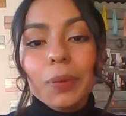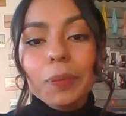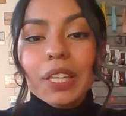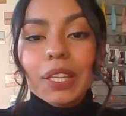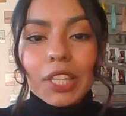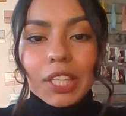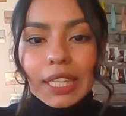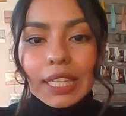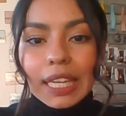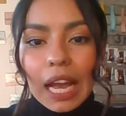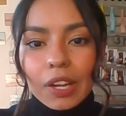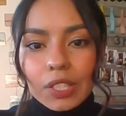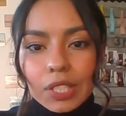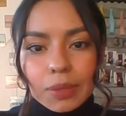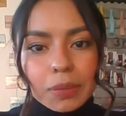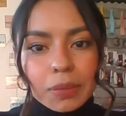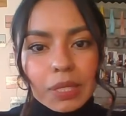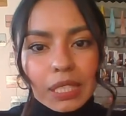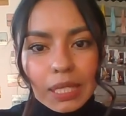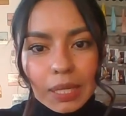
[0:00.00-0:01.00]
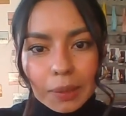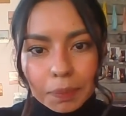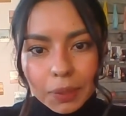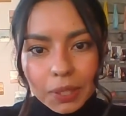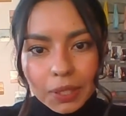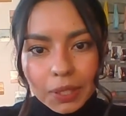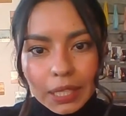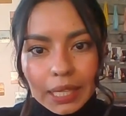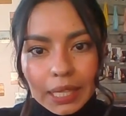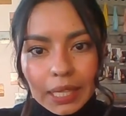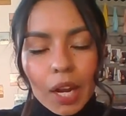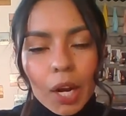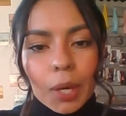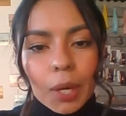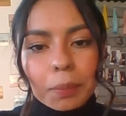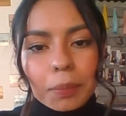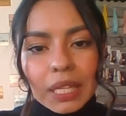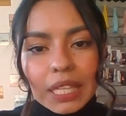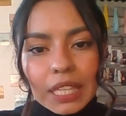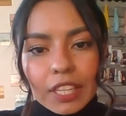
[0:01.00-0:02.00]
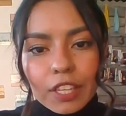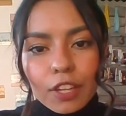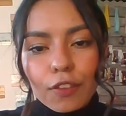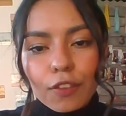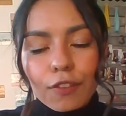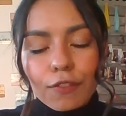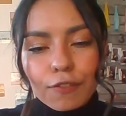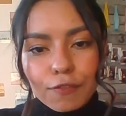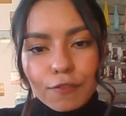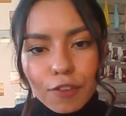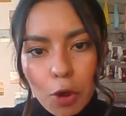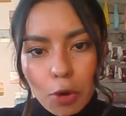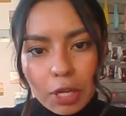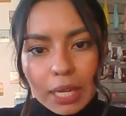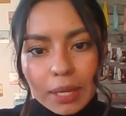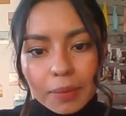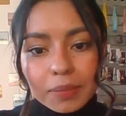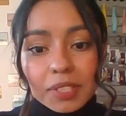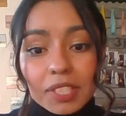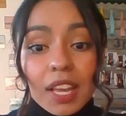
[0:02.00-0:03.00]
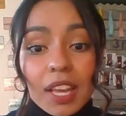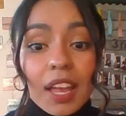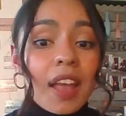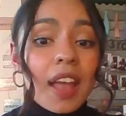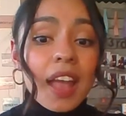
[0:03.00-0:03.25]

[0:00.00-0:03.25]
learning how to manipulate our medial phonemes.